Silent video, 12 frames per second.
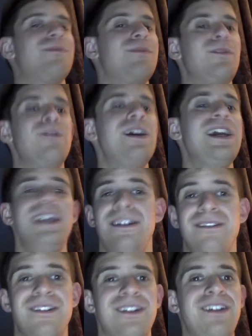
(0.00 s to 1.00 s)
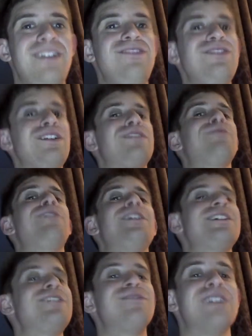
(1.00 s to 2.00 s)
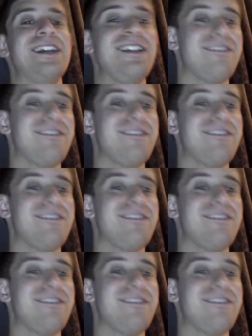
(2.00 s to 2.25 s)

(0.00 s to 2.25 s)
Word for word: Great. Just fucking great.